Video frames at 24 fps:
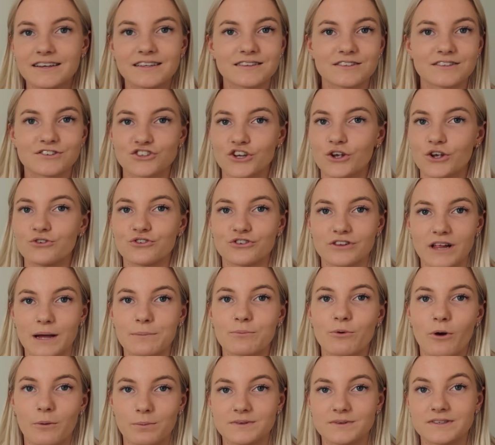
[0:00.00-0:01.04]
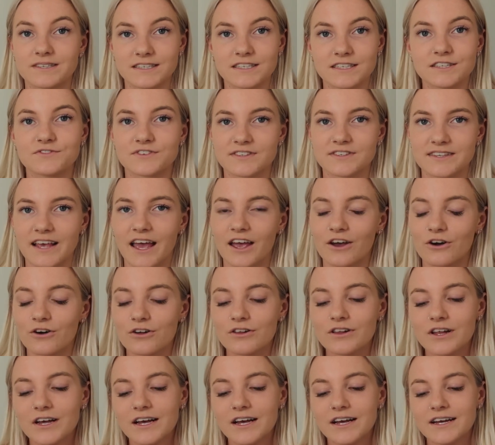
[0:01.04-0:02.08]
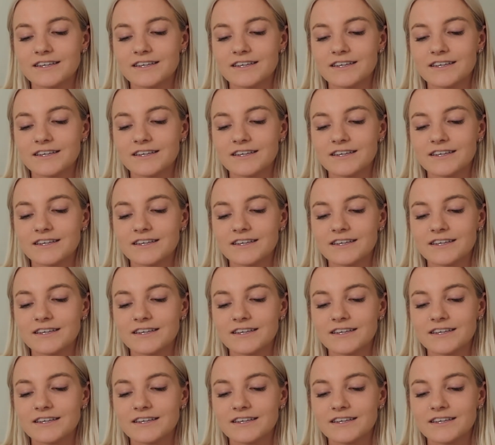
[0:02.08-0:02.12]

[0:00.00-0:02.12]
shows you like properties for sale,